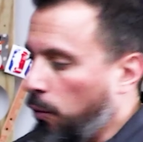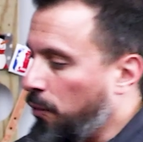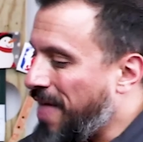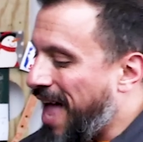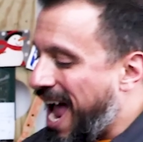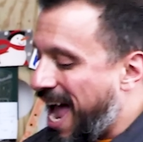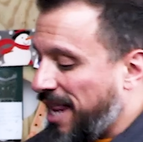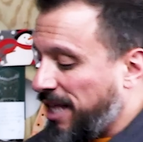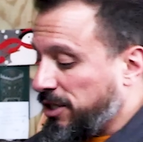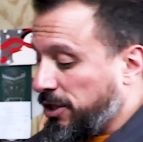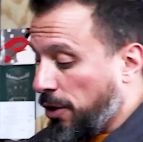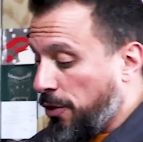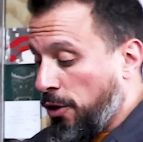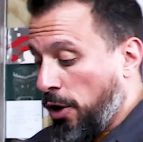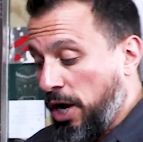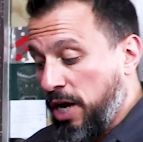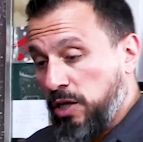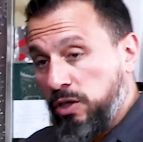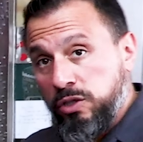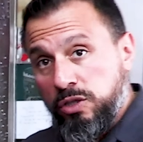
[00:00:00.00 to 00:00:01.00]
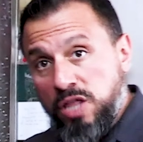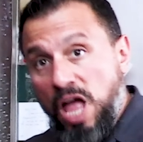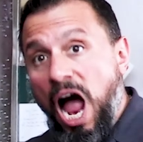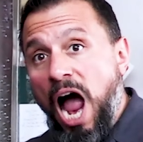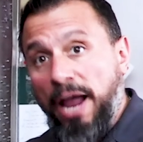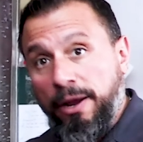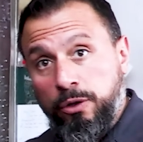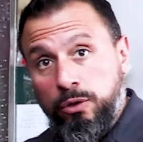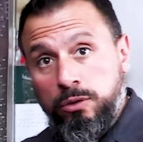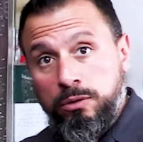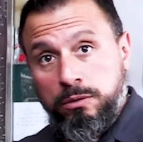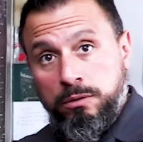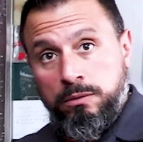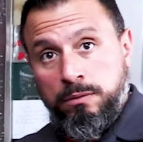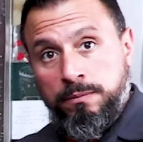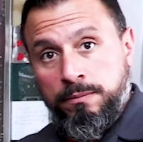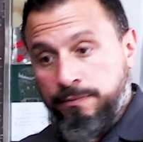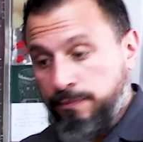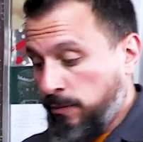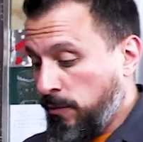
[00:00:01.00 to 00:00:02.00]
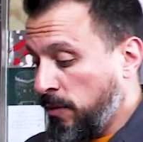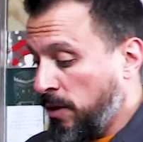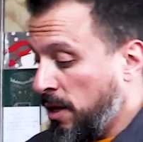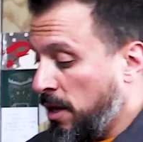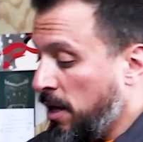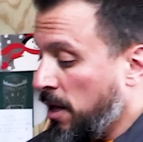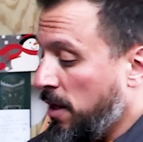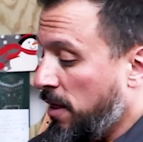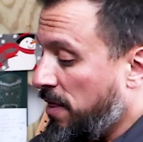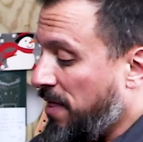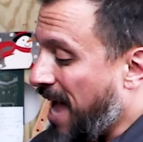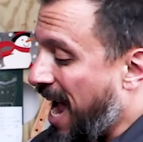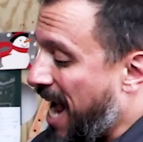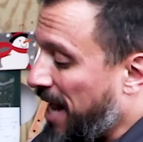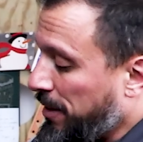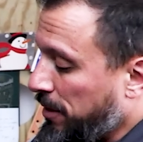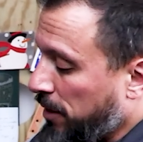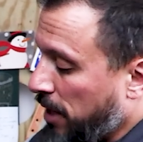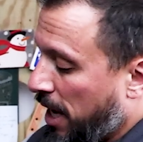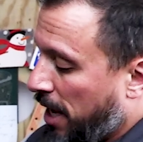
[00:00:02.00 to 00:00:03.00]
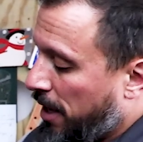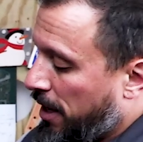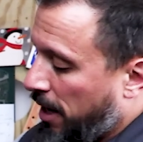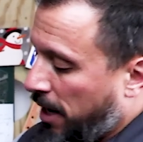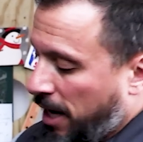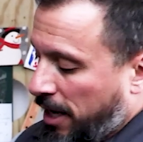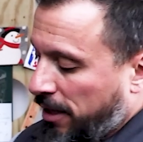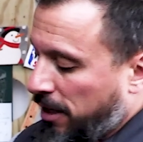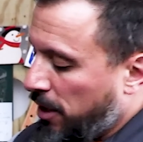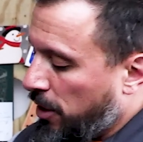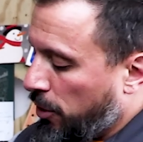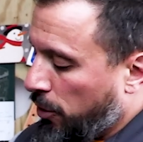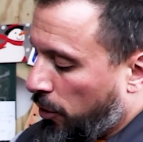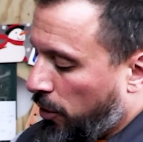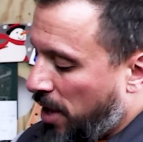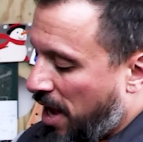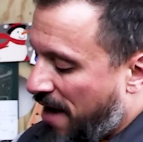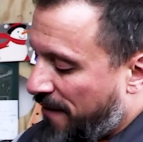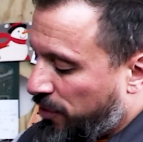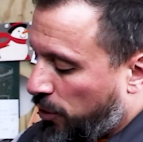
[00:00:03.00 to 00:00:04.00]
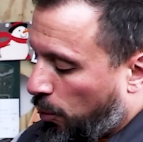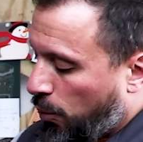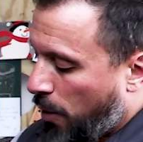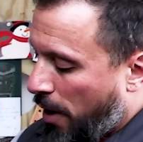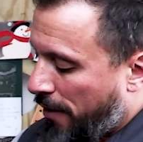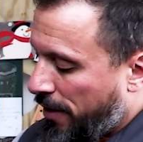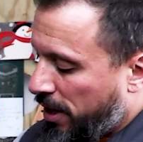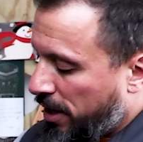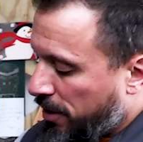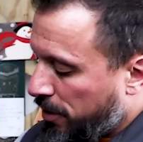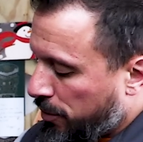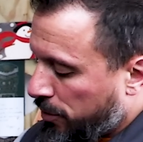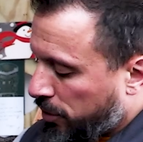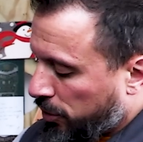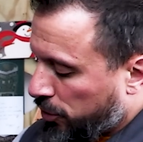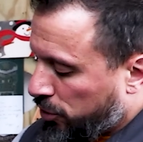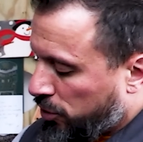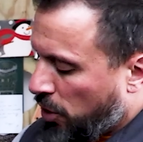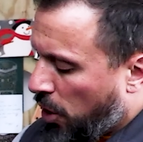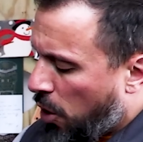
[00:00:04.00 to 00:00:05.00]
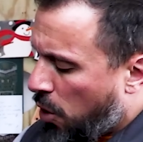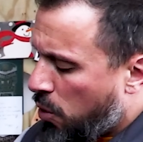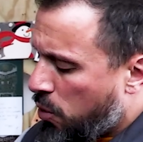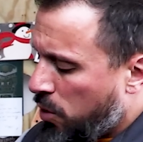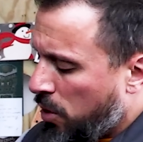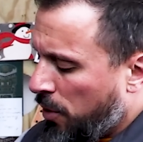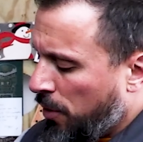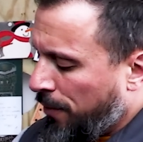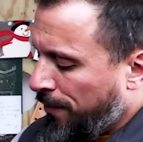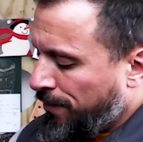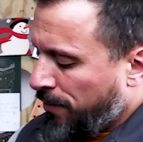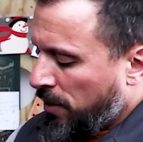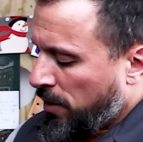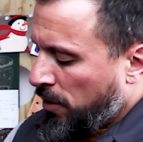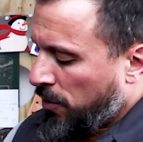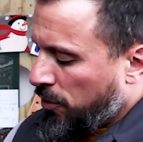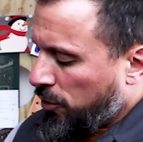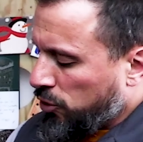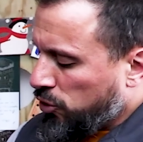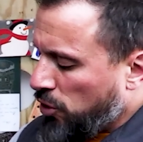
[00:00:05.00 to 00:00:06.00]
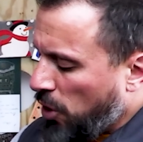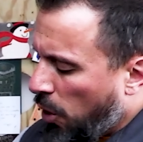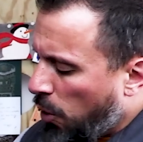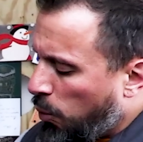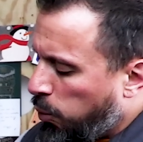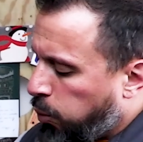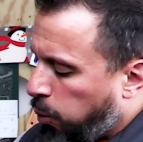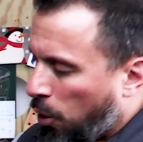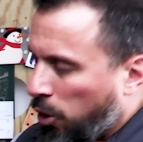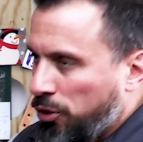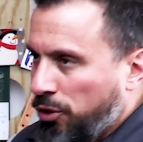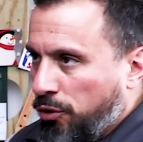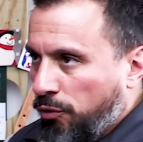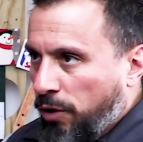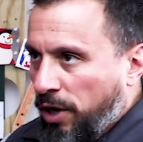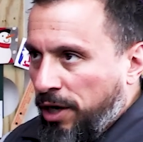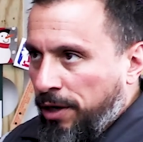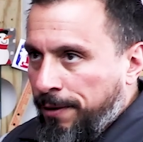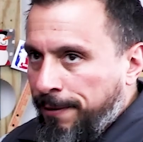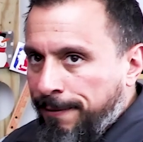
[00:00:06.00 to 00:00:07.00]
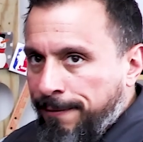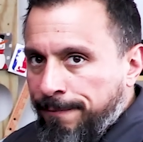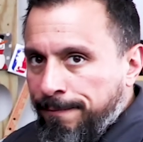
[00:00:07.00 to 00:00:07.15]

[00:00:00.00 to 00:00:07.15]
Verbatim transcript: That is a nice dial. That, you don't have to worry, there's no wondering.